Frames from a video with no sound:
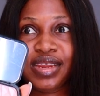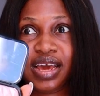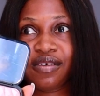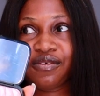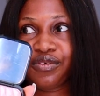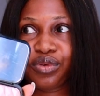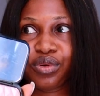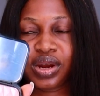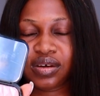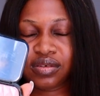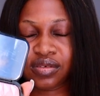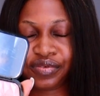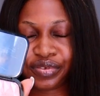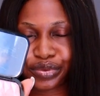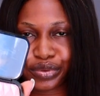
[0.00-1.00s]
they have run
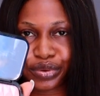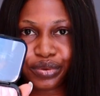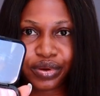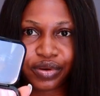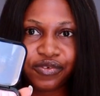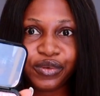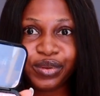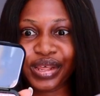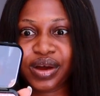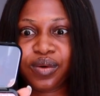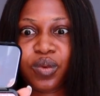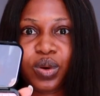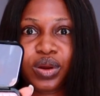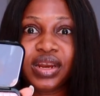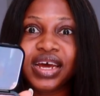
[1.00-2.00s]
out of stock for that
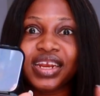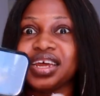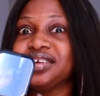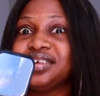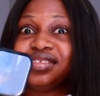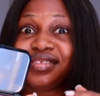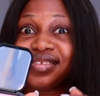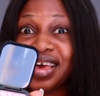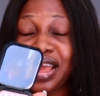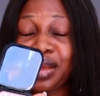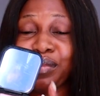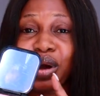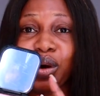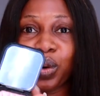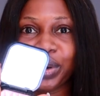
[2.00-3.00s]
one at, the
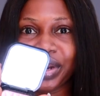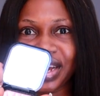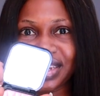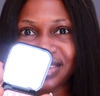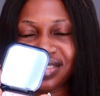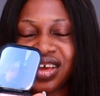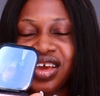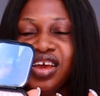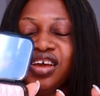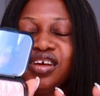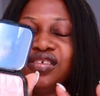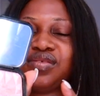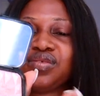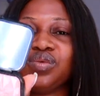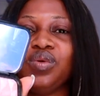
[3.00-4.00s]
time i ordered
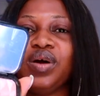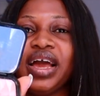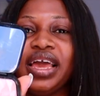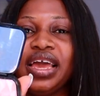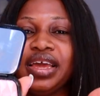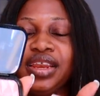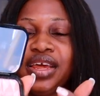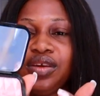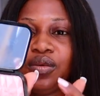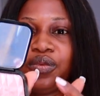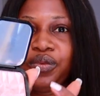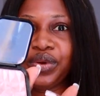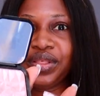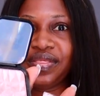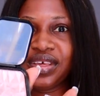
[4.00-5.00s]
so i ended
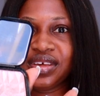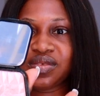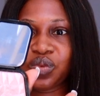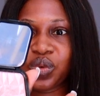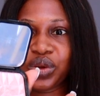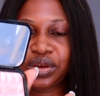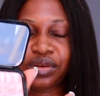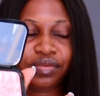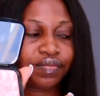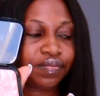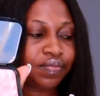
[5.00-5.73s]
up with this one